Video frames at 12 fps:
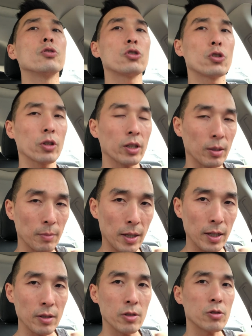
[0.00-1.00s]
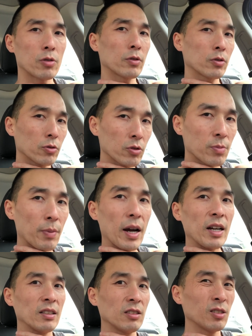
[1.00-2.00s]
jerking my cervical
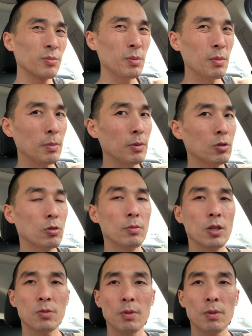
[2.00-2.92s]
spine a little bit, maybe too much.